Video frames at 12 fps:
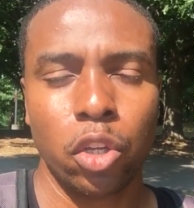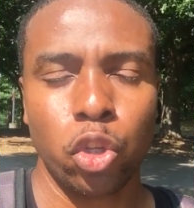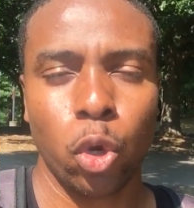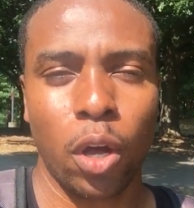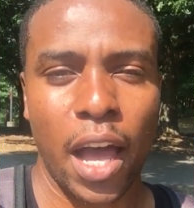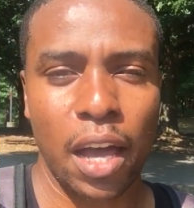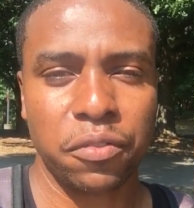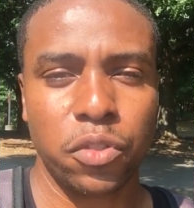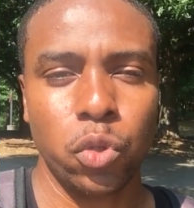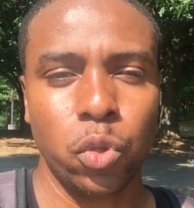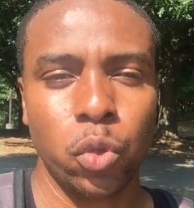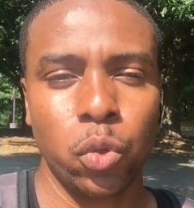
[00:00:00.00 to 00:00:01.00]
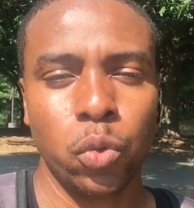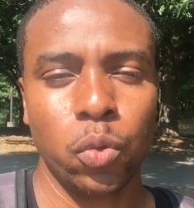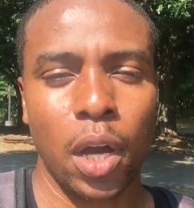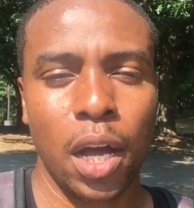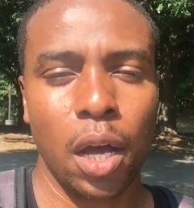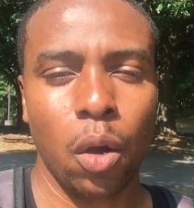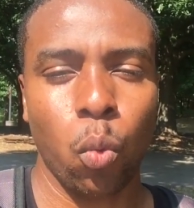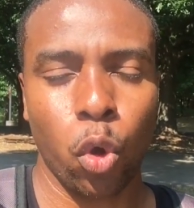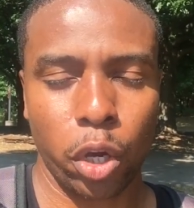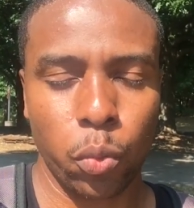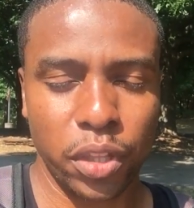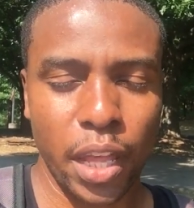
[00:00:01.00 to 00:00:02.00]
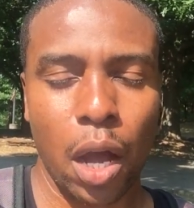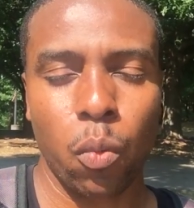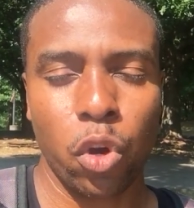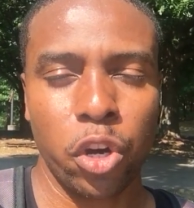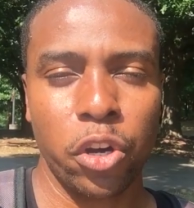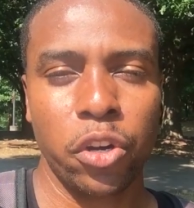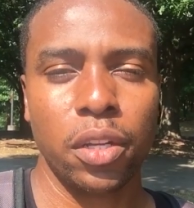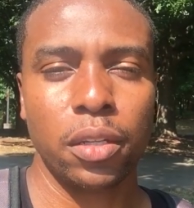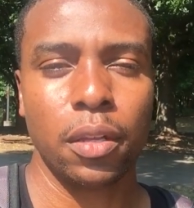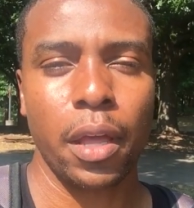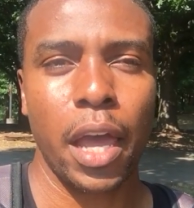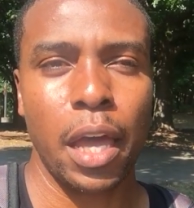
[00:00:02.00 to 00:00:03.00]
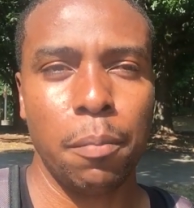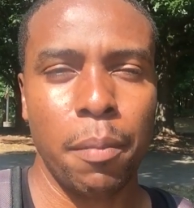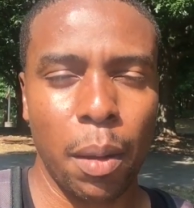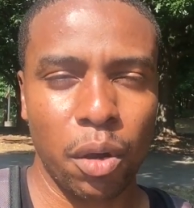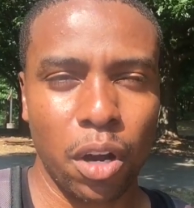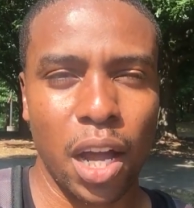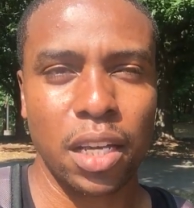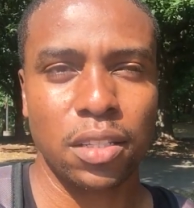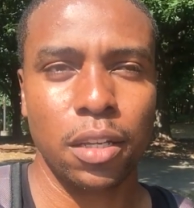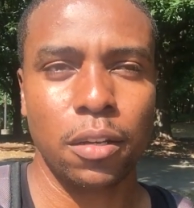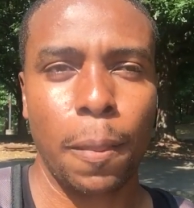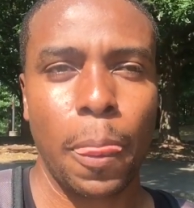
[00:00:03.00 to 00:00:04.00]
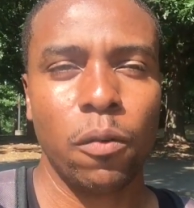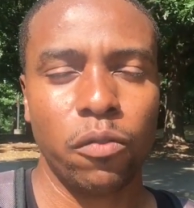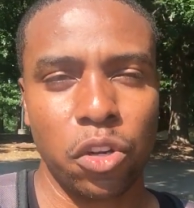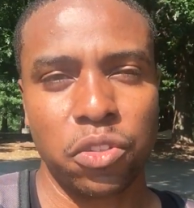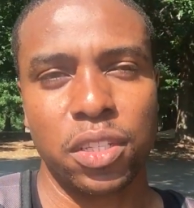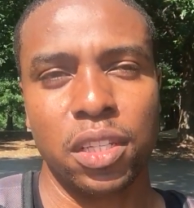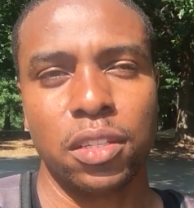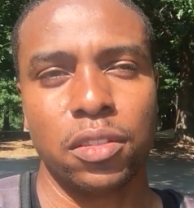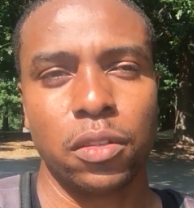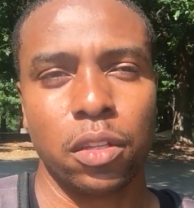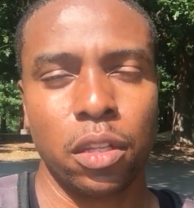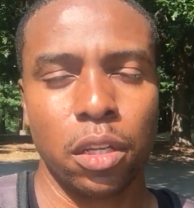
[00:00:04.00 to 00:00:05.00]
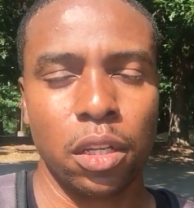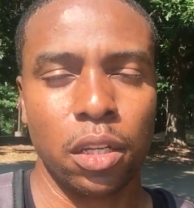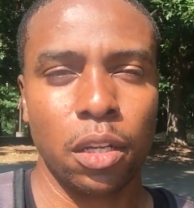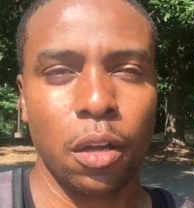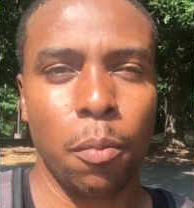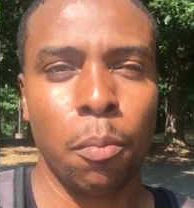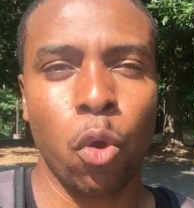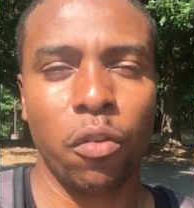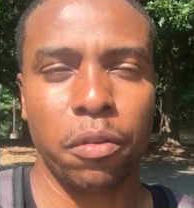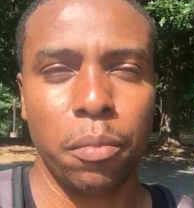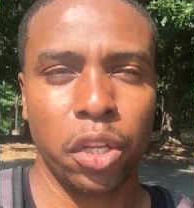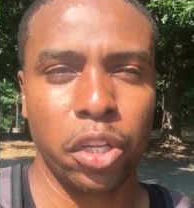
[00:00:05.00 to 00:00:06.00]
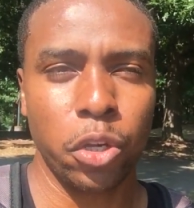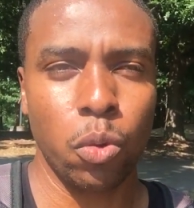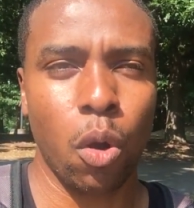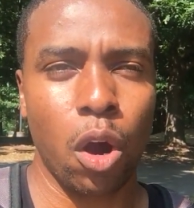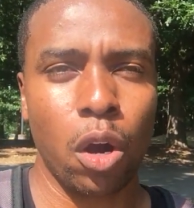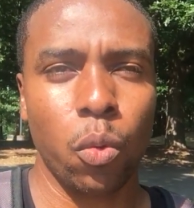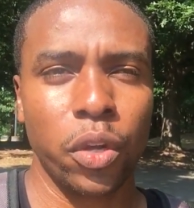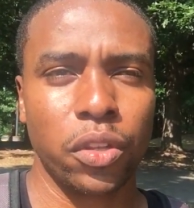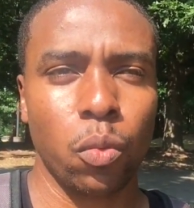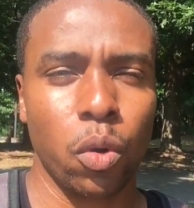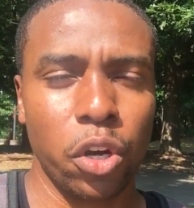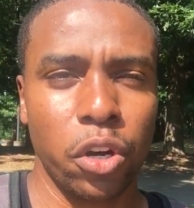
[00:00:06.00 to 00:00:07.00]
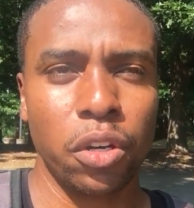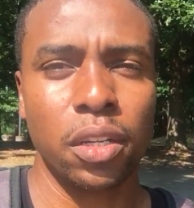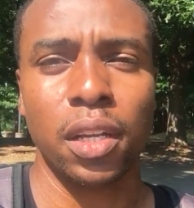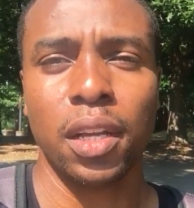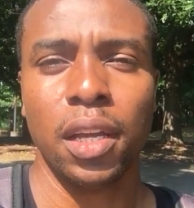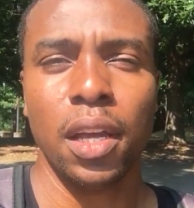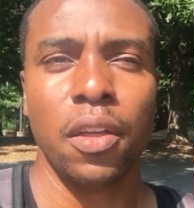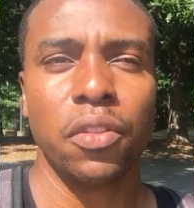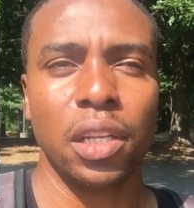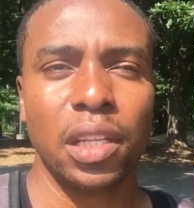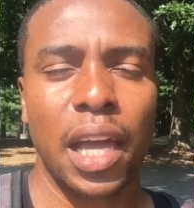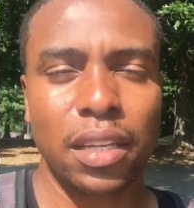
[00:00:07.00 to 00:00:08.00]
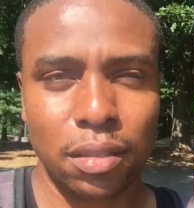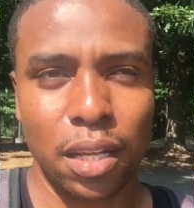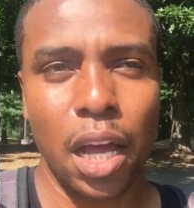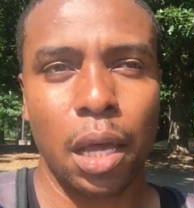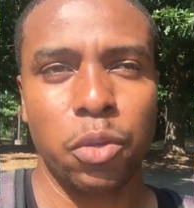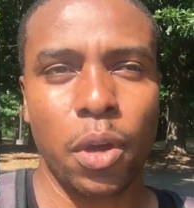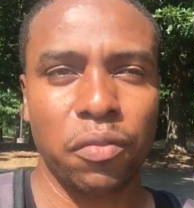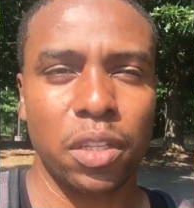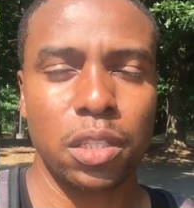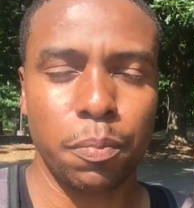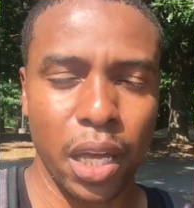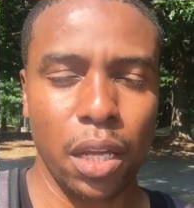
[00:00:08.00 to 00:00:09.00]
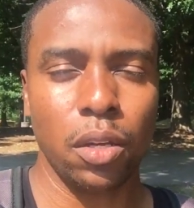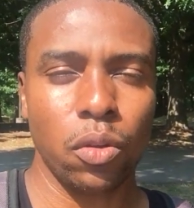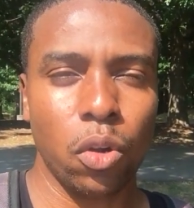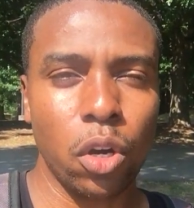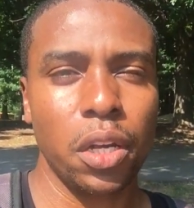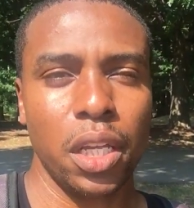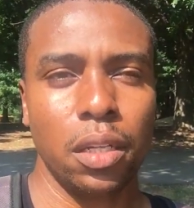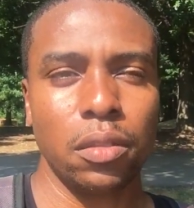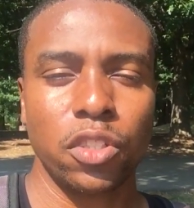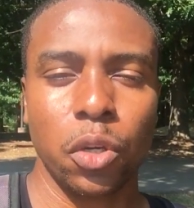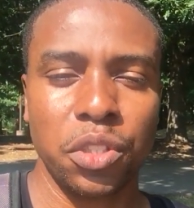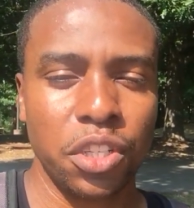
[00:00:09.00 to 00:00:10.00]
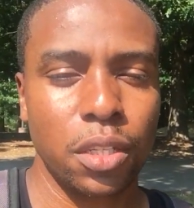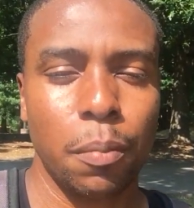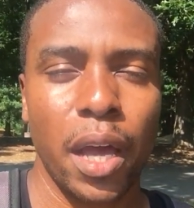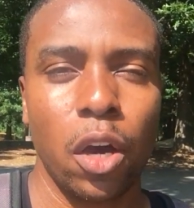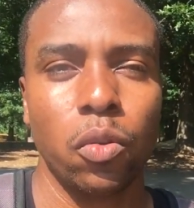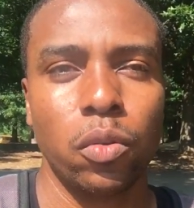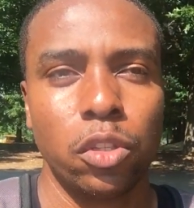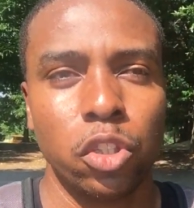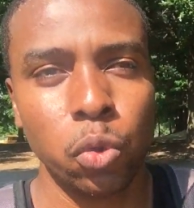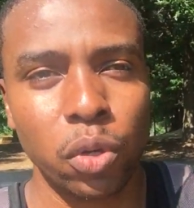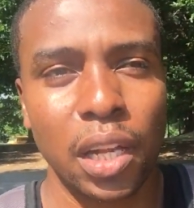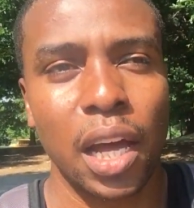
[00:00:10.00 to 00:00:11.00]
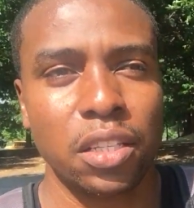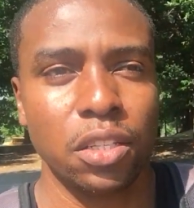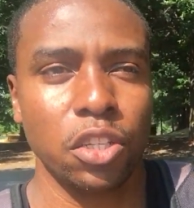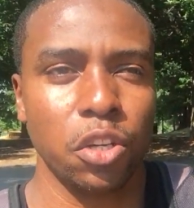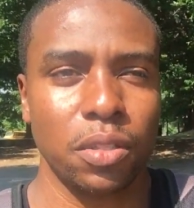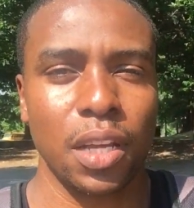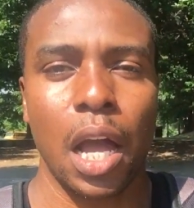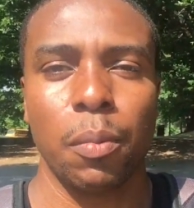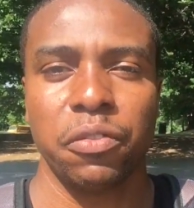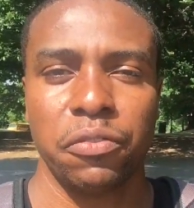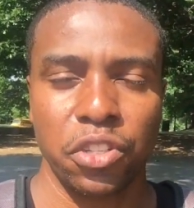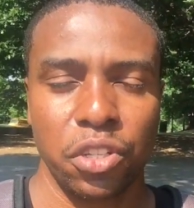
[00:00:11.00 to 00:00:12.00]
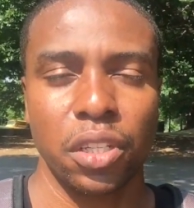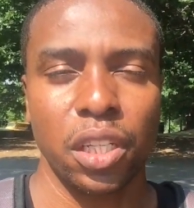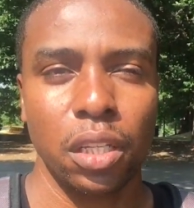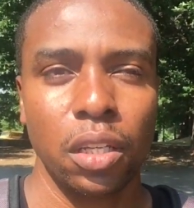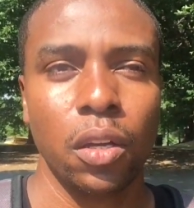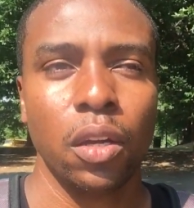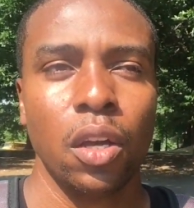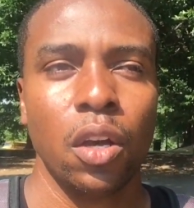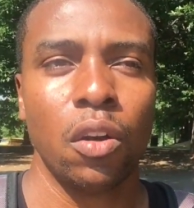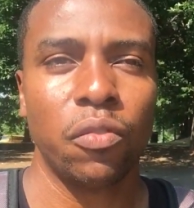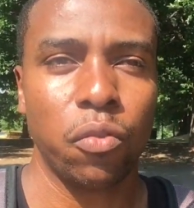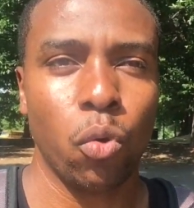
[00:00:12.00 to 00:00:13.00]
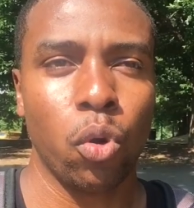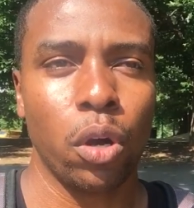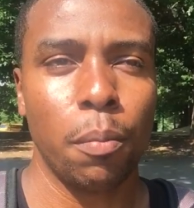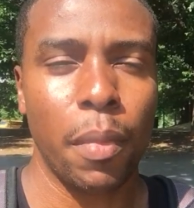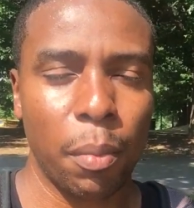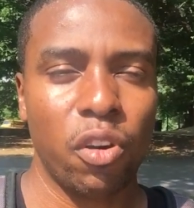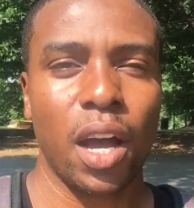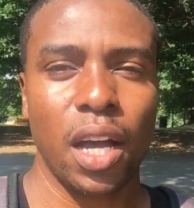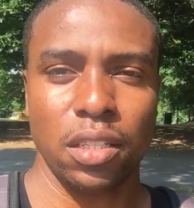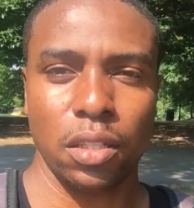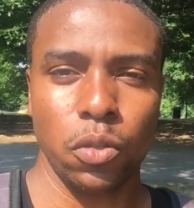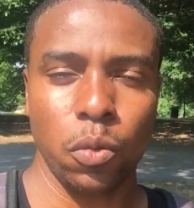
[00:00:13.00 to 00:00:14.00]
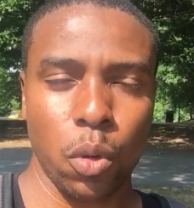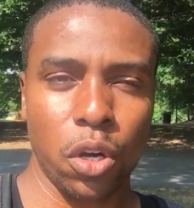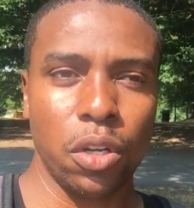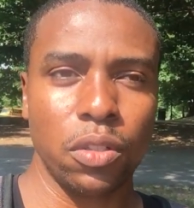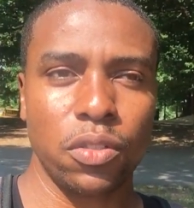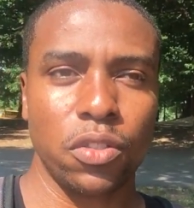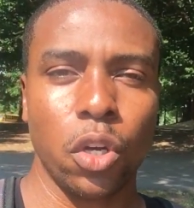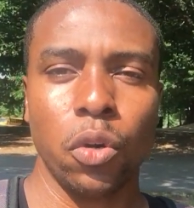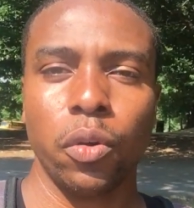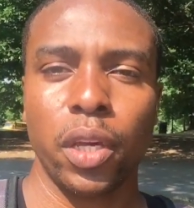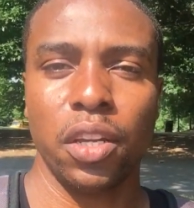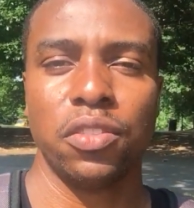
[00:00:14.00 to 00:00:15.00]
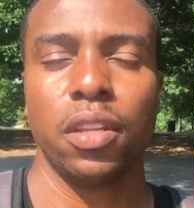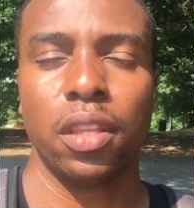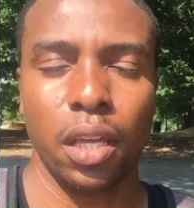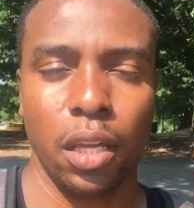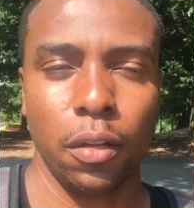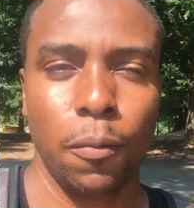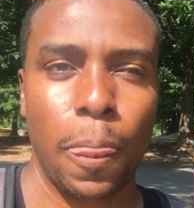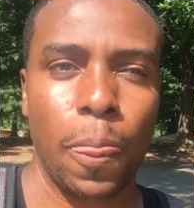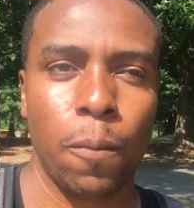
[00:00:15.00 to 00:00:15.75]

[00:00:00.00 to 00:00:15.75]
you'll have to uh, work with that word and memorize it versus the more familiar you are with the word, the less time you have to spend on it. So it's just about utilizing your time efficiently for memorizing new words. So here's the thing,